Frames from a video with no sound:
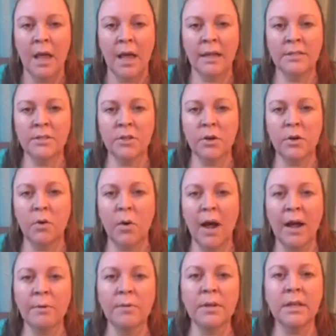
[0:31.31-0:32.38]
And so
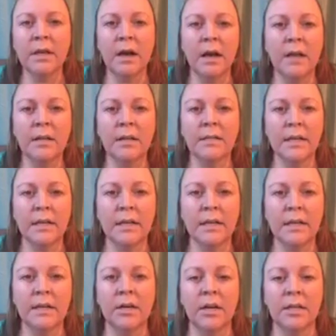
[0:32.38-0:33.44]
I really got to get
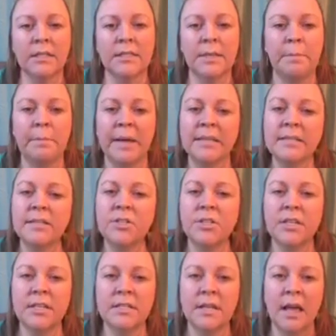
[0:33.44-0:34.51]
clear on some
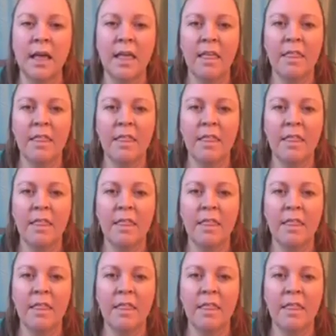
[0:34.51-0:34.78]
messages